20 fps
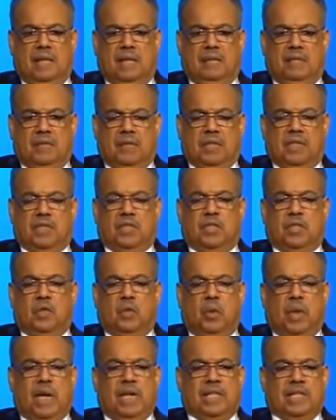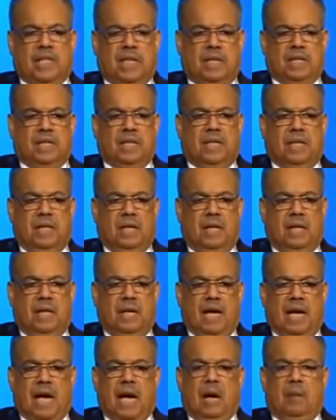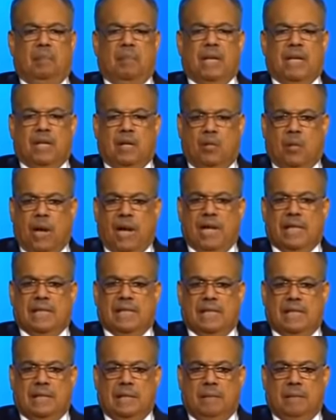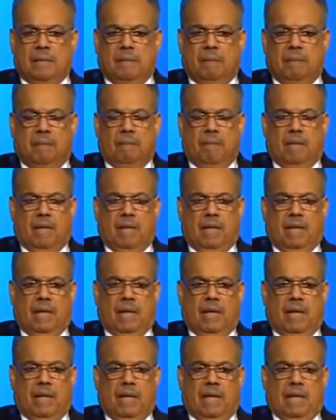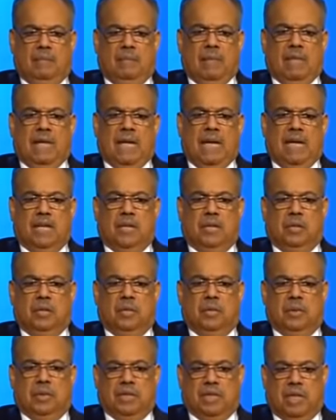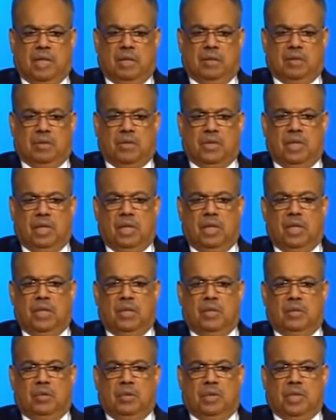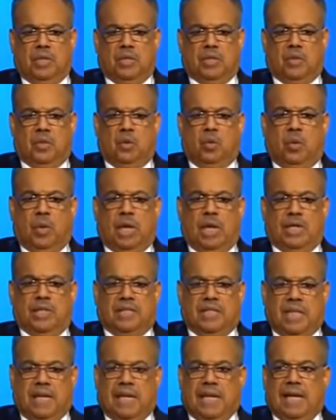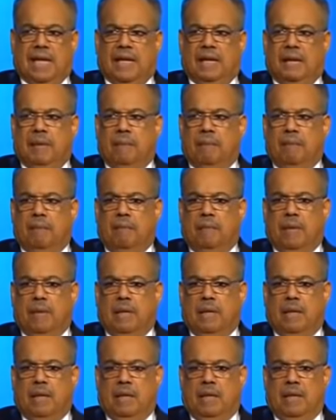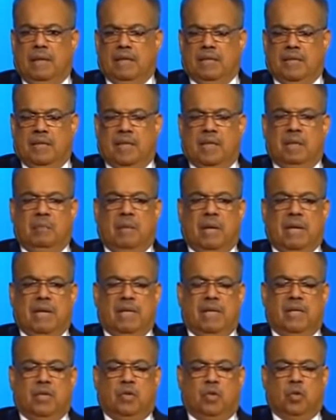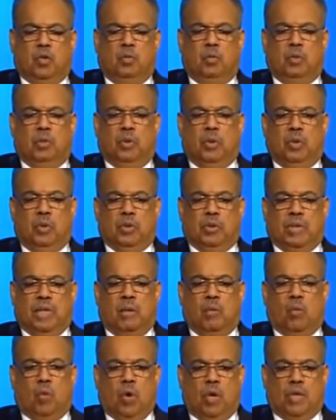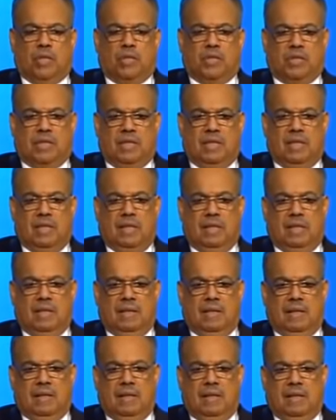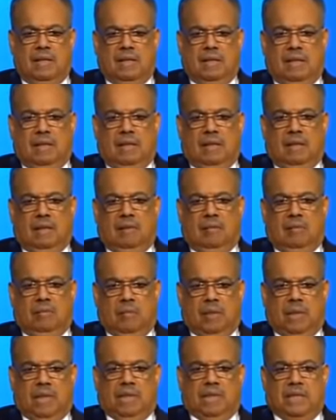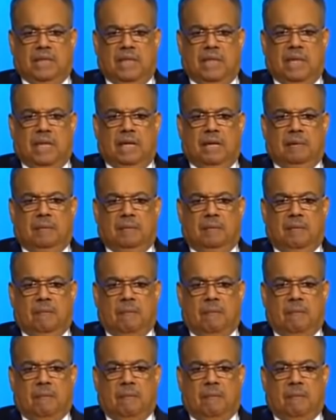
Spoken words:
If you just do what I tell you, I'll make it right. Amen. Let me handle the results. You just do what I say. Amen. Is there anybody in this room who knows that works? Amen. Praise God.